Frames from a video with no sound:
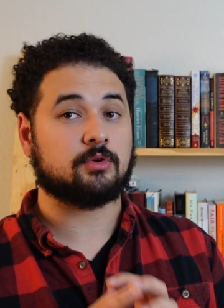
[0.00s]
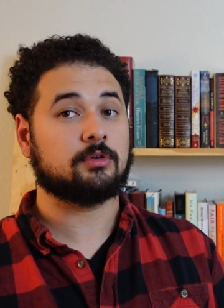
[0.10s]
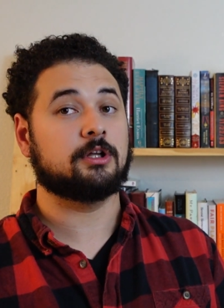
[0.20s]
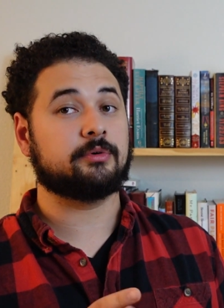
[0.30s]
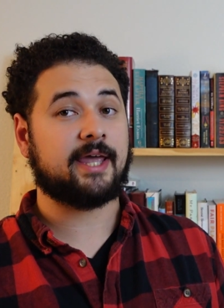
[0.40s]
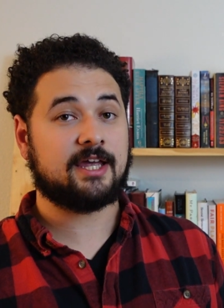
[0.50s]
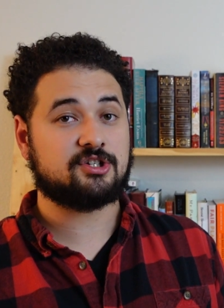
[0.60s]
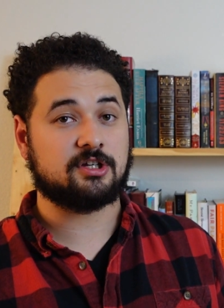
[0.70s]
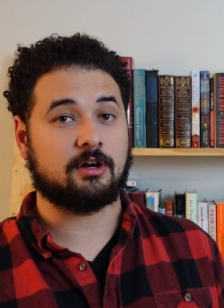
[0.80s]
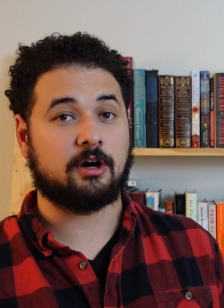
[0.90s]
or
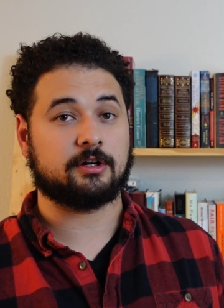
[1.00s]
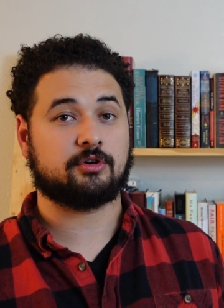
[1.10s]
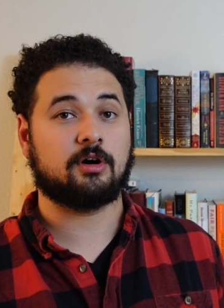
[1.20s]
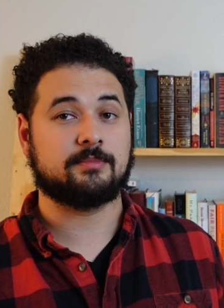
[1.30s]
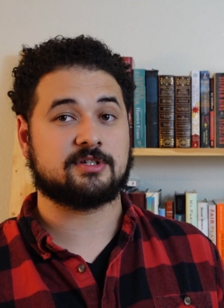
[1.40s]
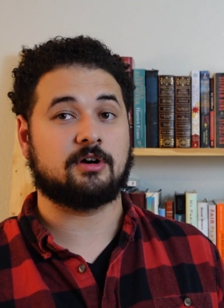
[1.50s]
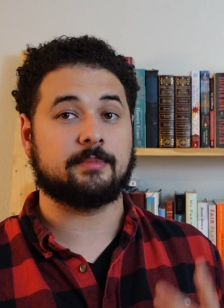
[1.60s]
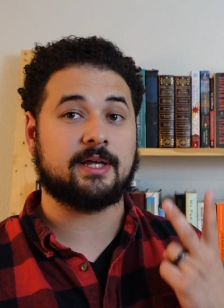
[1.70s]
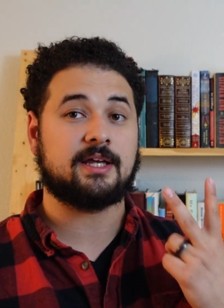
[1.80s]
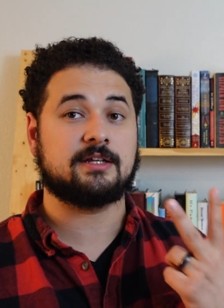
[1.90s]
location on a
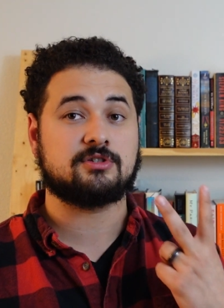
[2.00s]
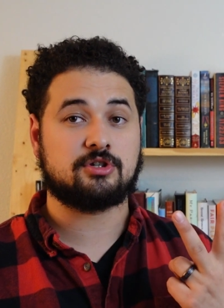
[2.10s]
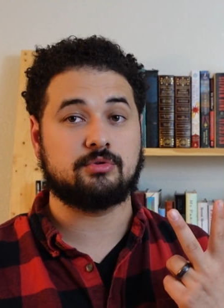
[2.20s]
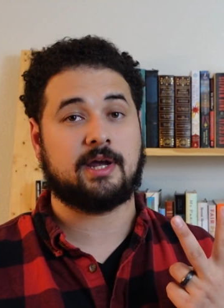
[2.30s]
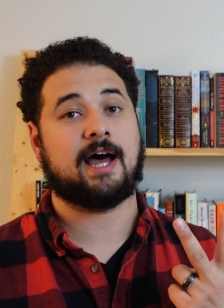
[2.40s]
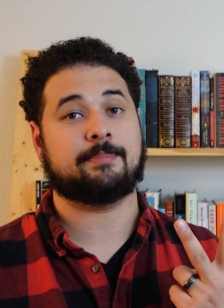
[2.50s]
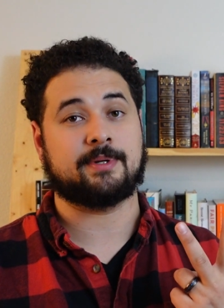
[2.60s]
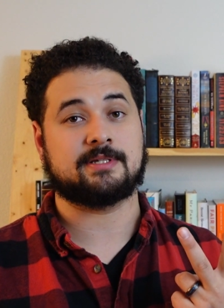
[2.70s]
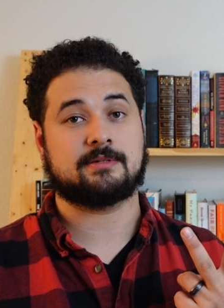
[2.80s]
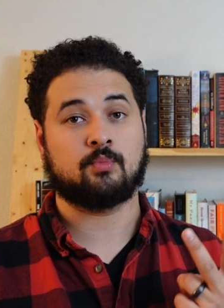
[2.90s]
chromosome in 2 copies,